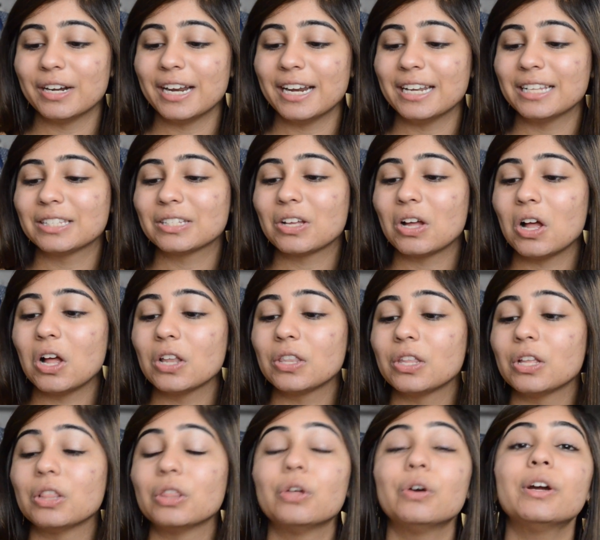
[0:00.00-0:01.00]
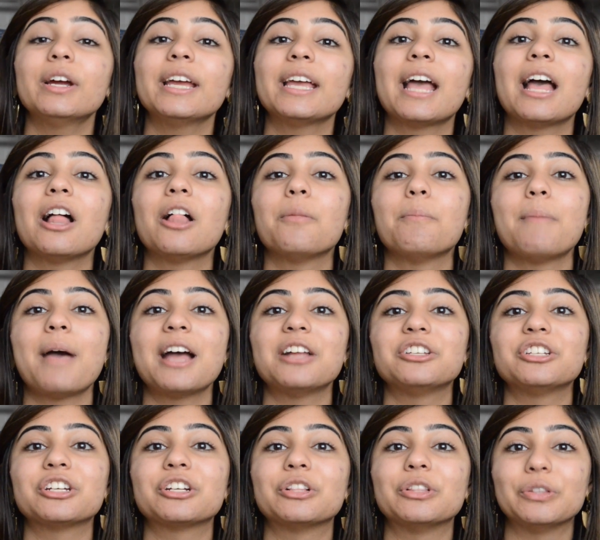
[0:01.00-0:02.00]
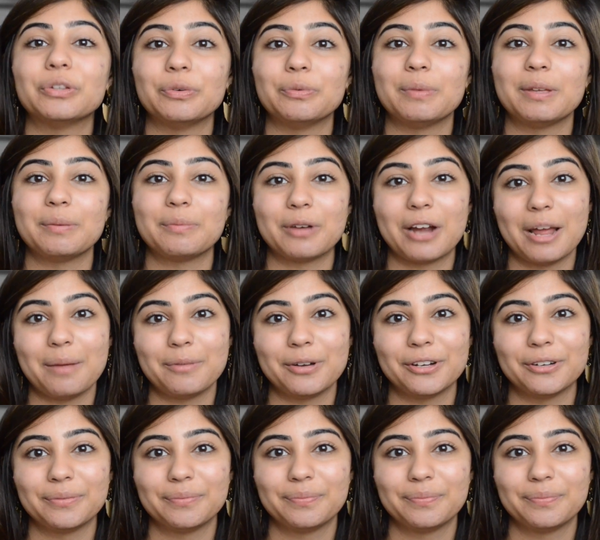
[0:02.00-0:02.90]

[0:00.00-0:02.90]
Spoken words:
and it's called the L'Oreal Magic Lumi Primer.